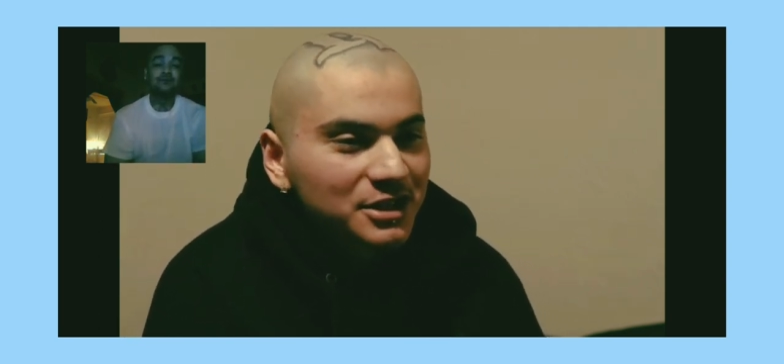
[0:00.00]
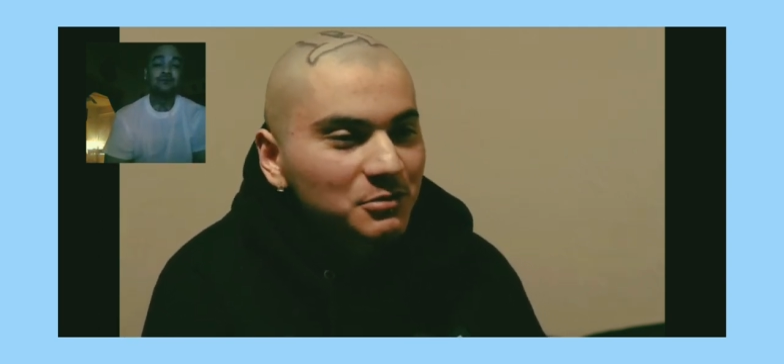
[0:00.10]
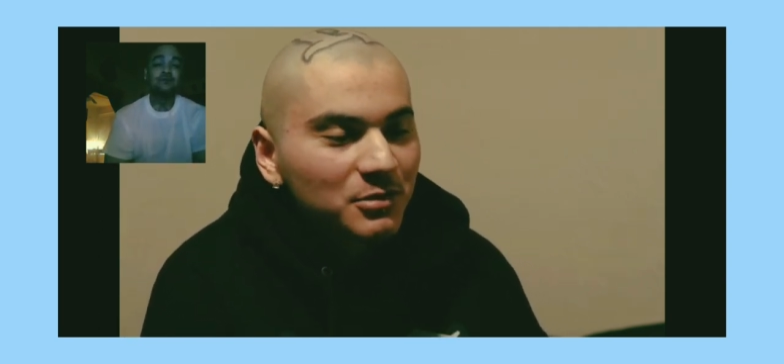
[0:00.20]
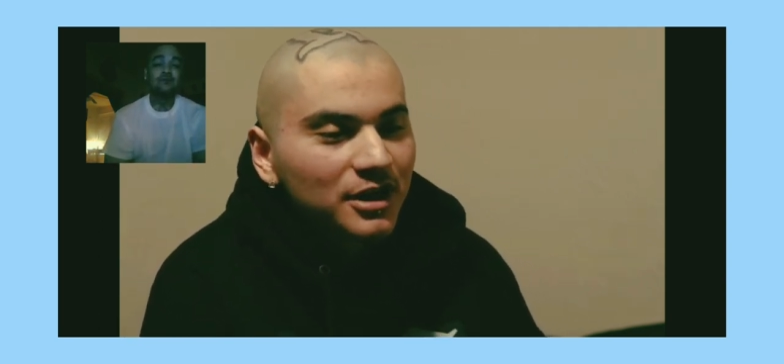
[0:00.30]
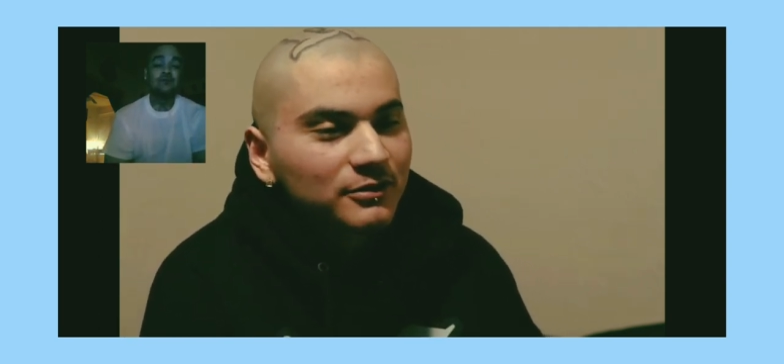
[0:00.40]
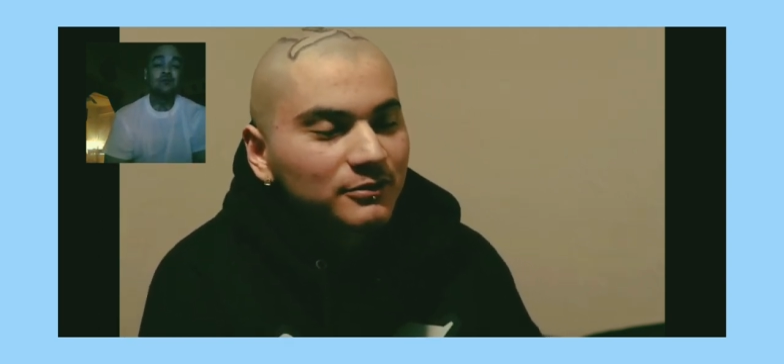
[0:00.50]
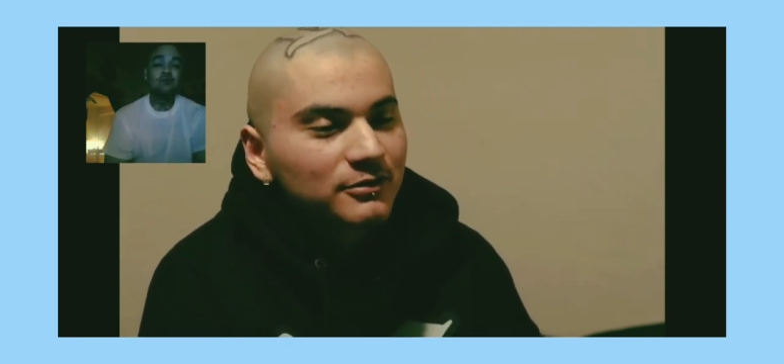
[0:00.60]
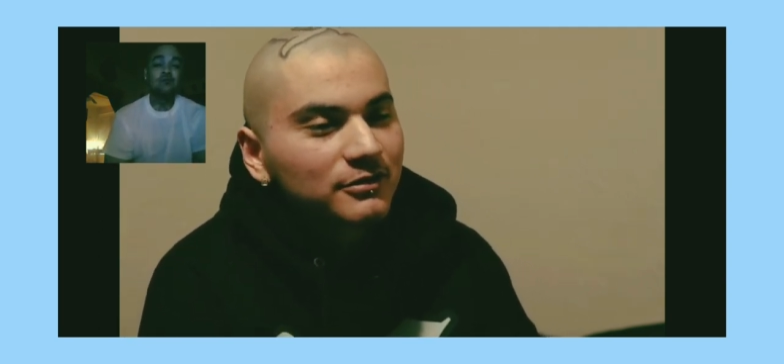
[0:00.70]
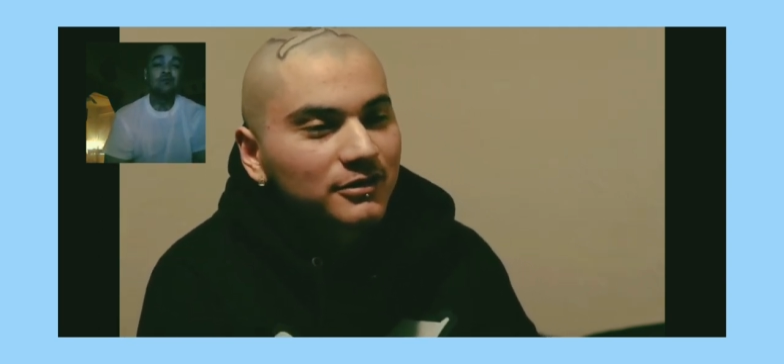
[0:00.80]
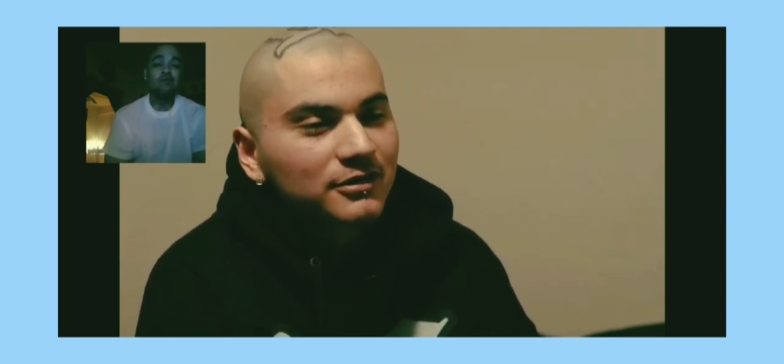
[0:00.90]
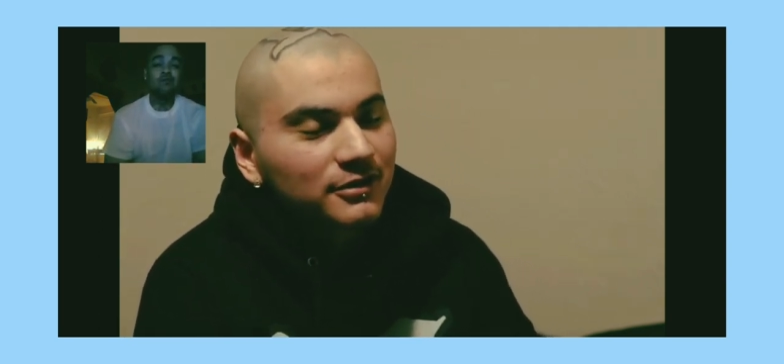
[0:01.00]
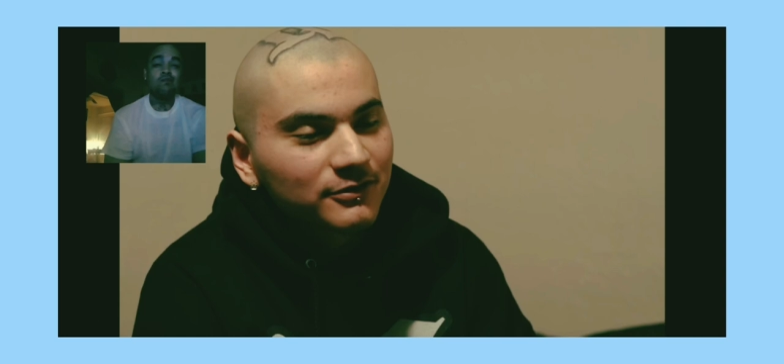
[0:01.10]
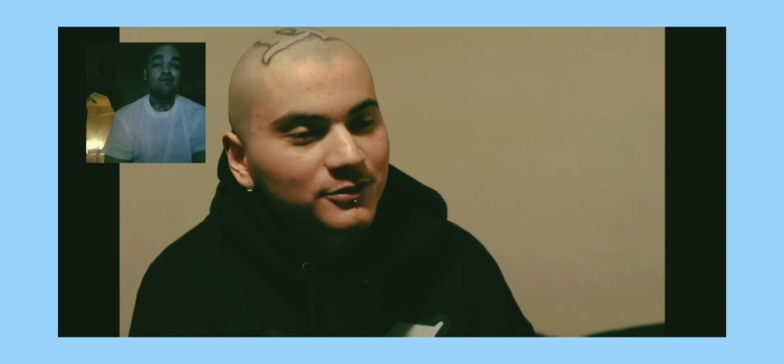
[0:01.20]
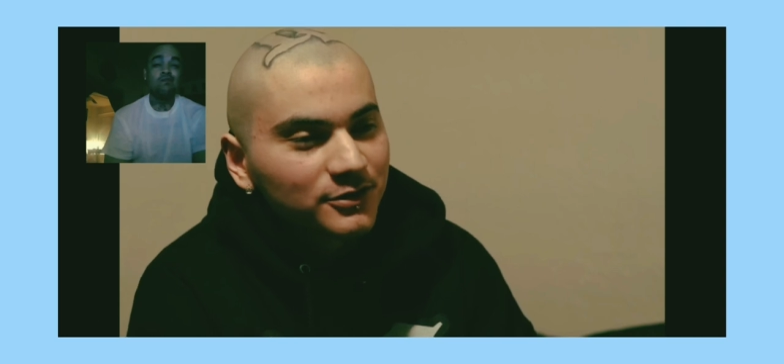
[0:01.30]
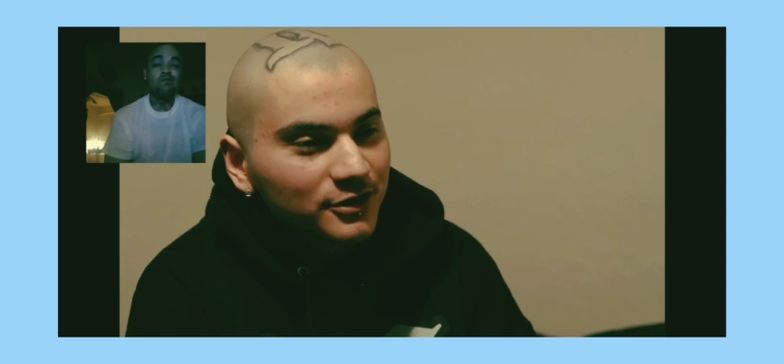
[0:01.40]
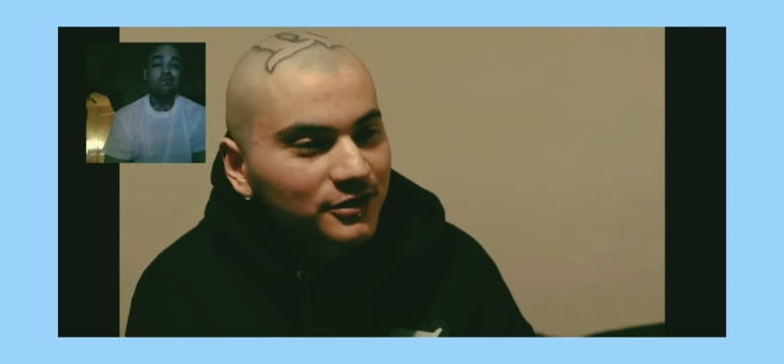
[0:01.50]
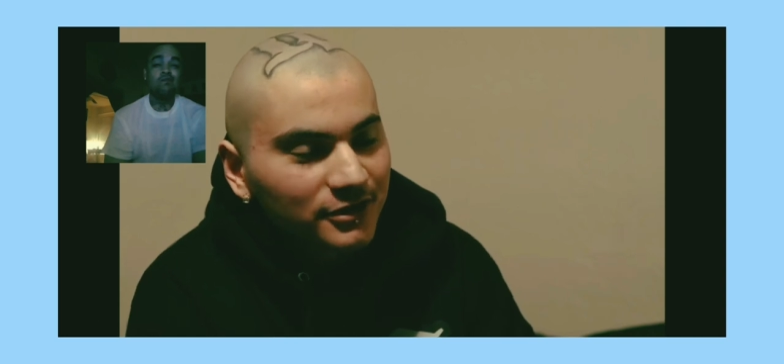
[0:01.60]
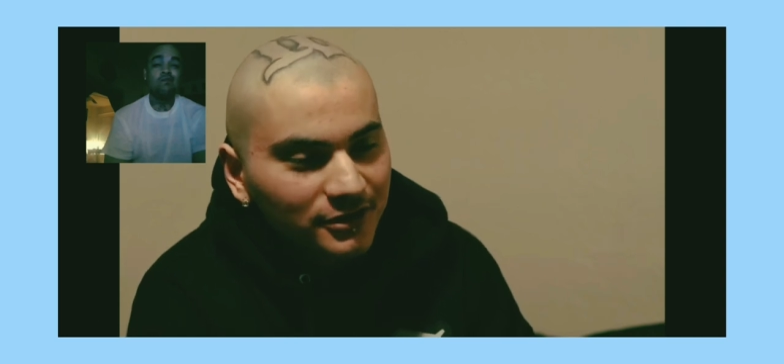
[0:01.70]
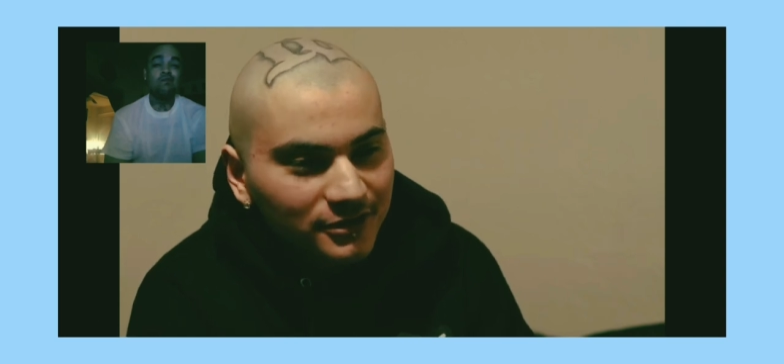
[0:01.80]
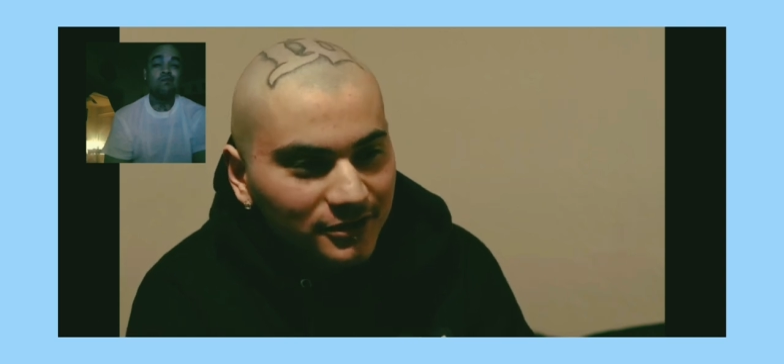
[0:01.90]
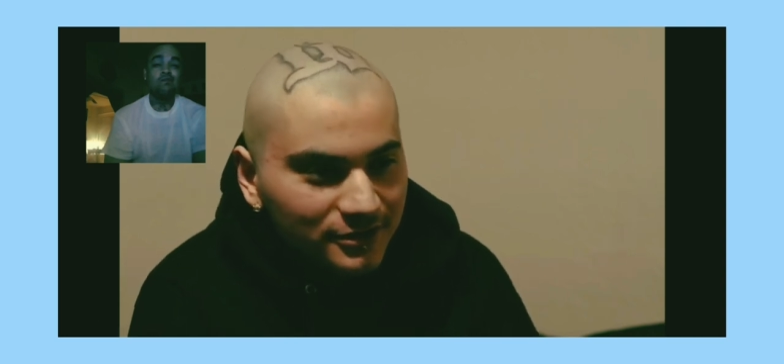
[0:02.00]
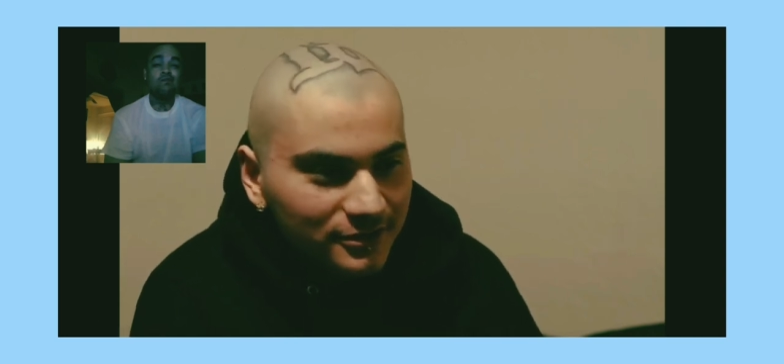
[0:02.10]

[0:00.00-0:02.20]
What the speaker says: hitting back, you know? For sure.